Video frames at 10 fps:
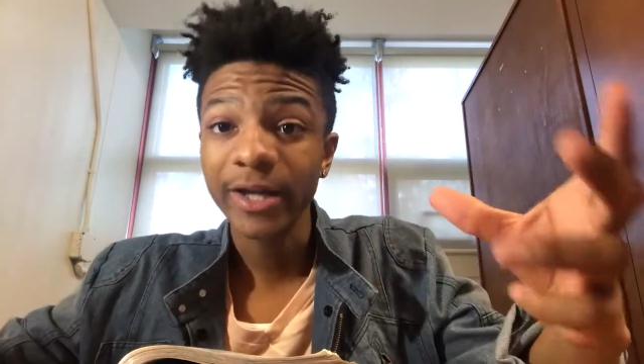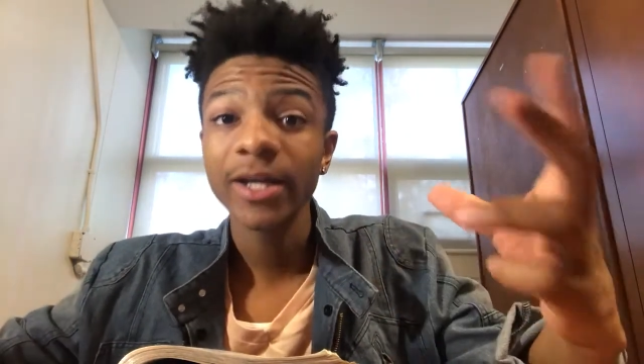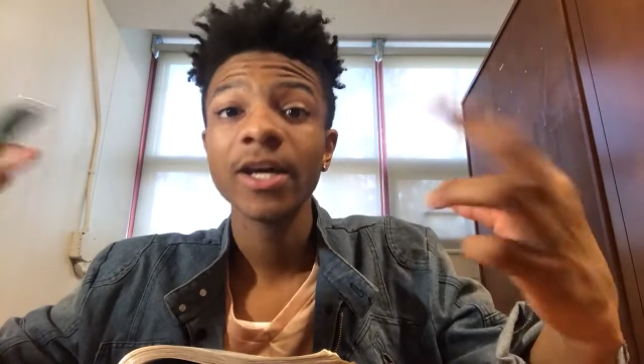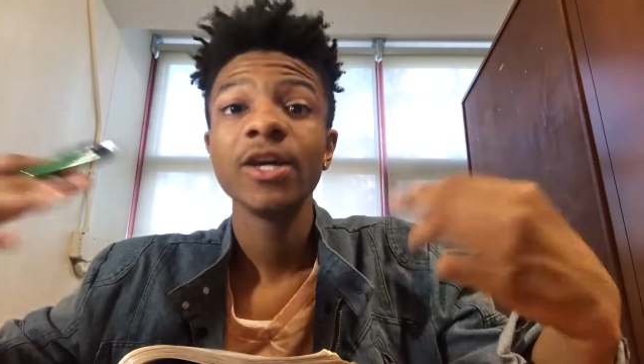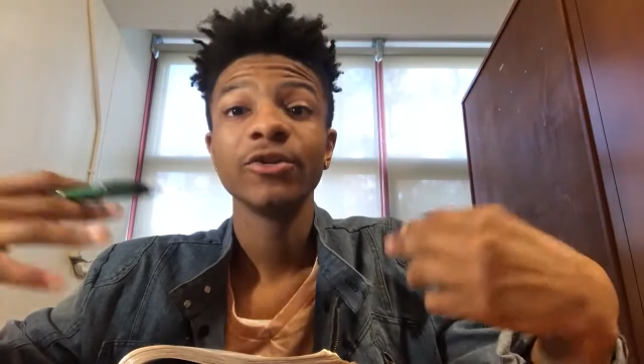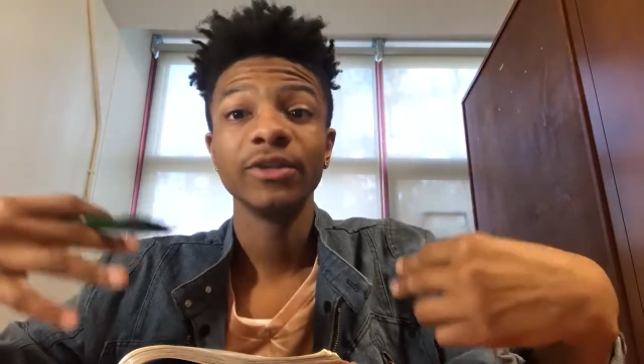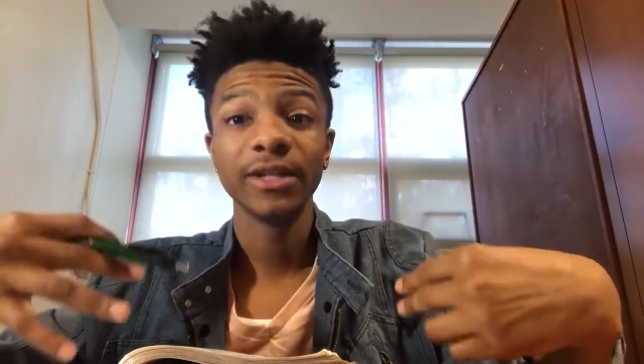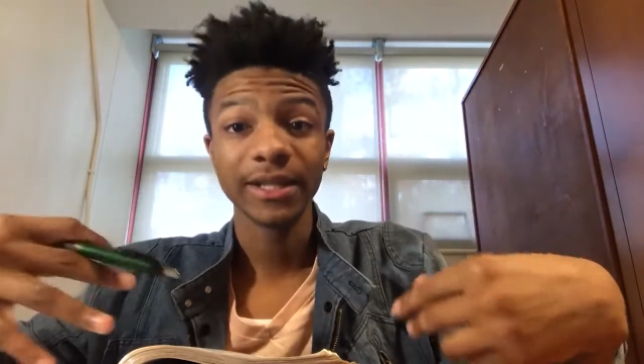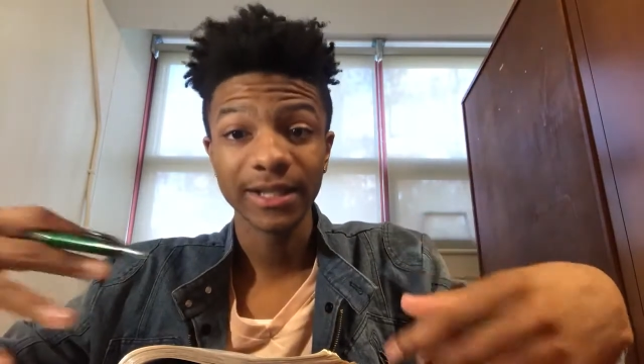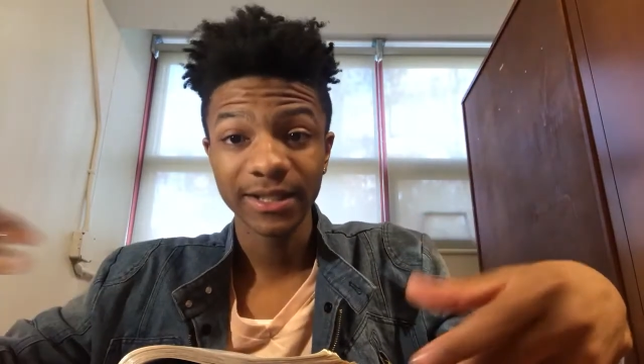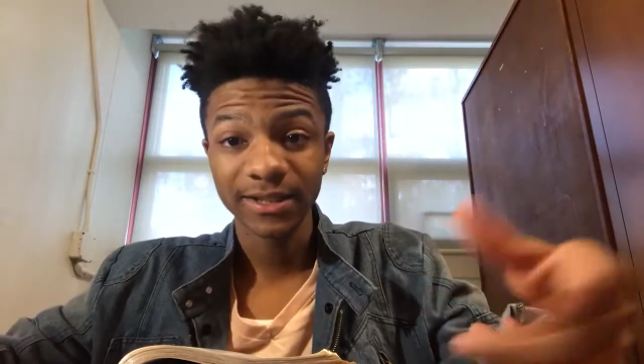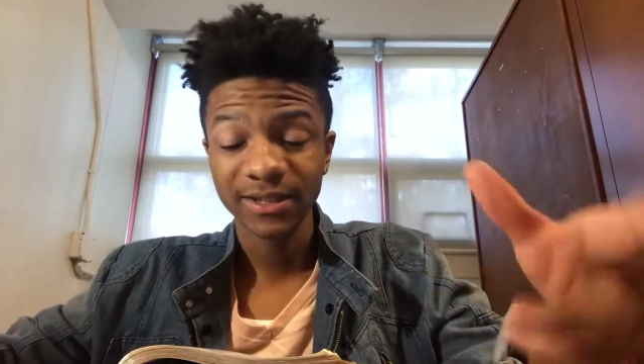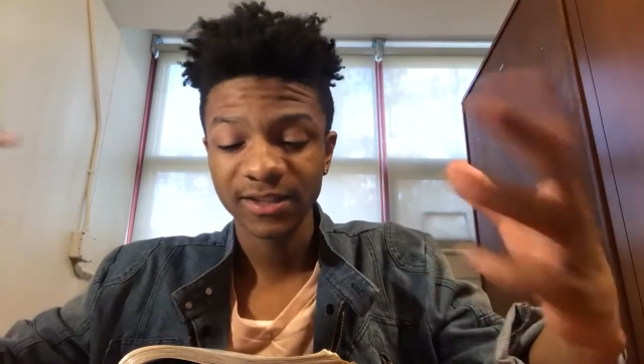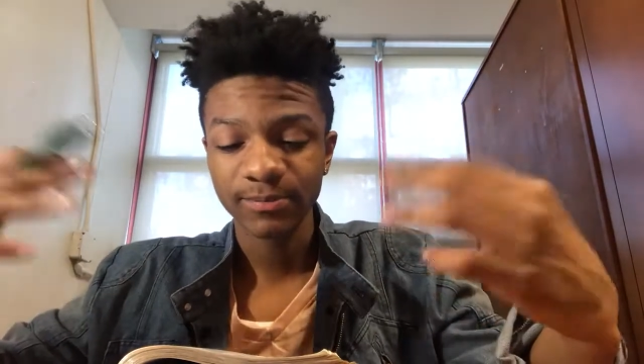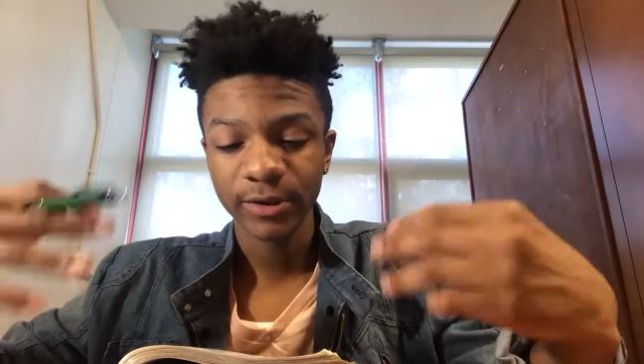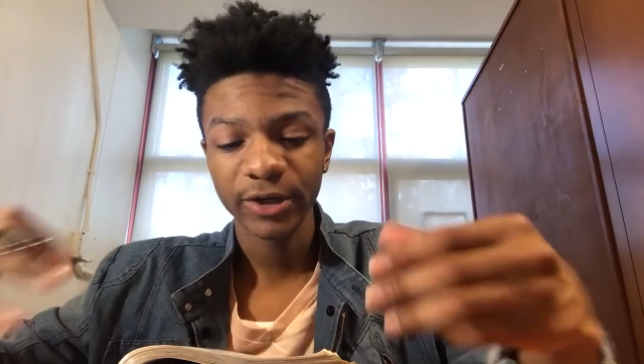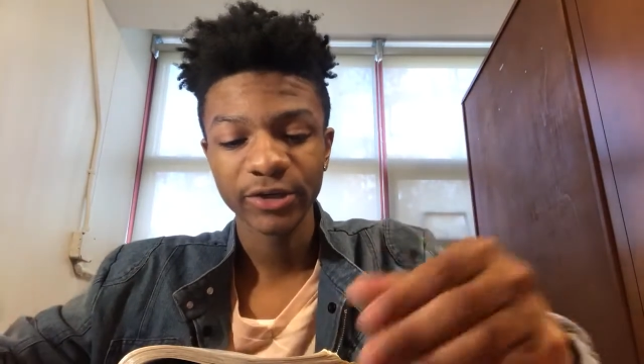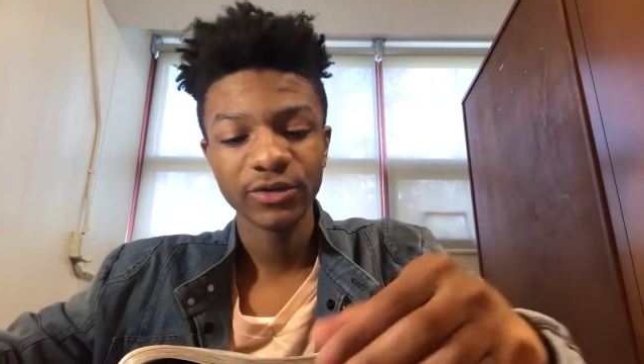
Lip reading: You need to get into the Spirit.